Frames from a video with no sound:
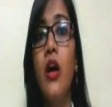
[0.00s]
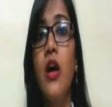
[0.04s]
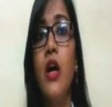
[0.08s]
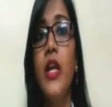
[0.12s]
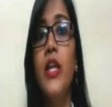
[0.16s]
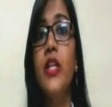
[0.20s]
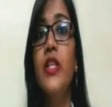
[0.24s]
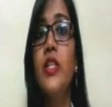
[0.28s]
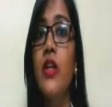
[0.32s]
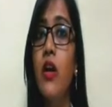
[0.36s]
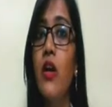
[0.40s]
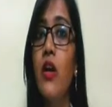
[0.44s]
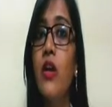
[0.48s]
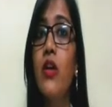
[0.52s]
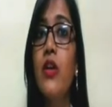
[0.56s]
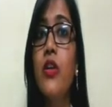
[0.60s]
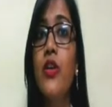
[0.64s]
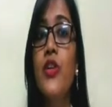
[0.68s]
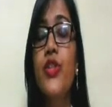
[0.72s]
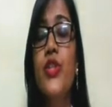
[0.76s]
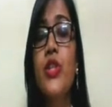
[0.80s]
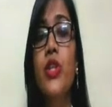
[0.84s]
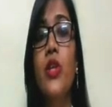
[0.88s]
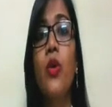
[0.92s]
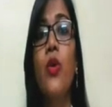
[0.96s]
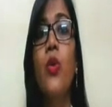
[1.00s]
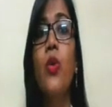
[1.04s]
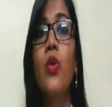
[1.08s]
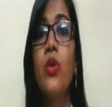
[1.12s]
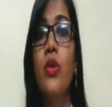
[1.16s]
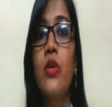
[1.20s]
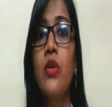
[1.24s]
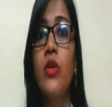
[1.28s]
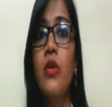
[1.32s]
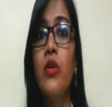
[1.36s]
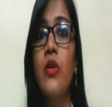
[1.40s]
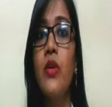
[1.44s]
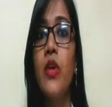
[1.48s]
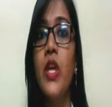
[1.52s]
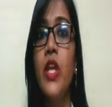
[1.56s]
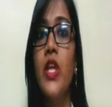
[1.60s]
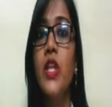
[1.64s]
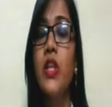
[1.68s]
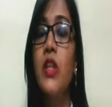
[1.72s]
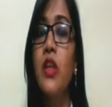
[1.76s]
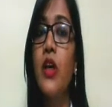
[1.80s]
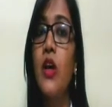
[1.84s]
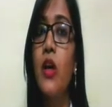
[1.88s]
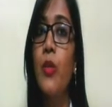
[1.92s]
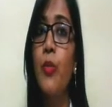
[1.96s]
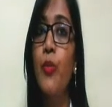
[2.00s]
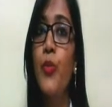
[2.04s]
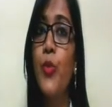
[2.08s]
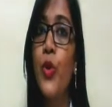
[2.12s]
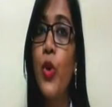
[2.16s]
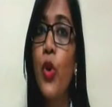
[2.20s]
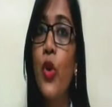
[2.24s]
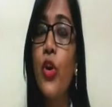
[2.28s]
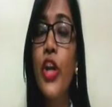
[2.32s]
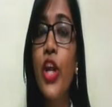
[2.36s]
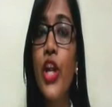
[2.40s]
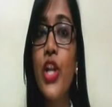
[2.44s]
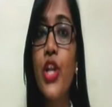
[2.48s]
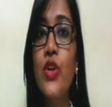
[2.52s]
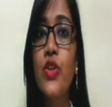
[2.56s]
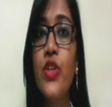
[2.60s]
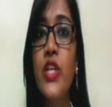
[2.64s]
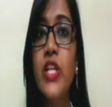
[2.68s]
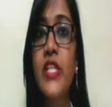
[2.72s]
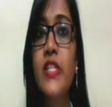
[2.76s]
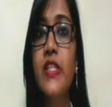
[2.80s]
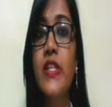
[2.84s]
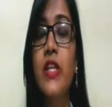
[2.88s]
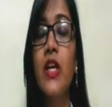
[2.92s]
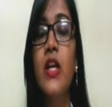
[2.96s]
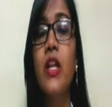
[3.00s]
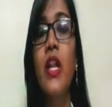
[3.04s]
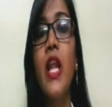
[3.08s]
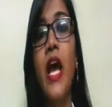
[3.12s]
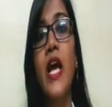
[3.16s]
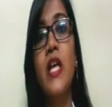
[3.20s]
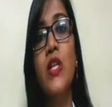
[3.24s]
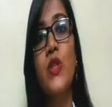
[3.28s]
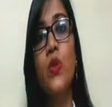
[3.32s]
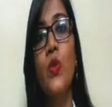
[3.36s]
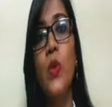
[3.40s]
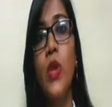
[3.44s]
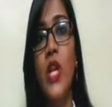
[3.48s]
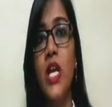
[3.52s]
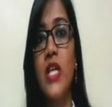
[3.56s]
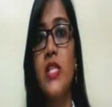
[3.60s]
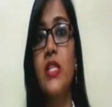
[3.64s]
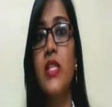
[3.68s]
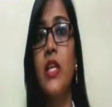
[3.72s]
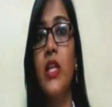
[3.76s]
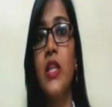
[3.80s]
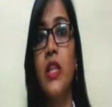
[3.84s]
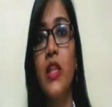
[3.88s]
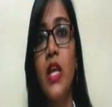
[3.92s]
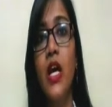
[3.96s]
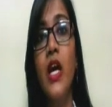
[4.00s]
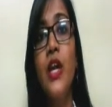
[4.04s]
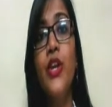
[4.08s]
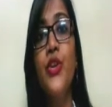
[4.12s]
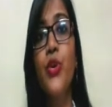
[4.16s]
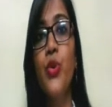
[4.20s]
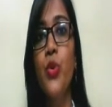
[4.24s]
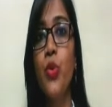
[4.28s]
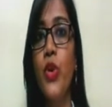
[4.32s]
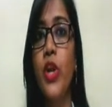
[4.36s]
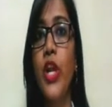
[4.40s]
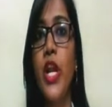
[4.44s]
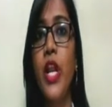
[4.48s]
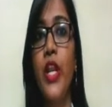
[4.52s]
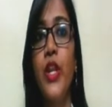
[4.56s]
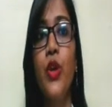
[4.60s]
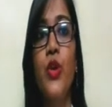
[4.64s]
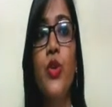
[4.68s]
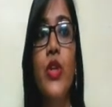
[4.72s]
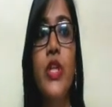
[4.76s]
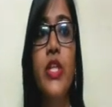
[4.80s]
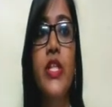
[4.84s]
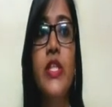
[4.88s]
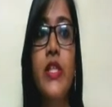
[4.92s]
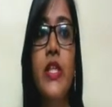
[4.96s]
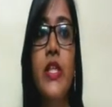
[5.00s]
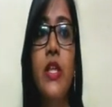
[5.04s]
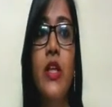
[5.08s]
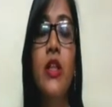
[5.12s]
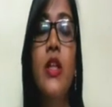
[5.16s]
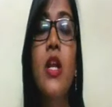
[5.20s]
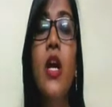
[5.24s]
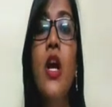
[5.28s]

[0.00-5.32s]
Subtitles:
it occurs in the prokaryotic cell as well as in the eukaryotic cell.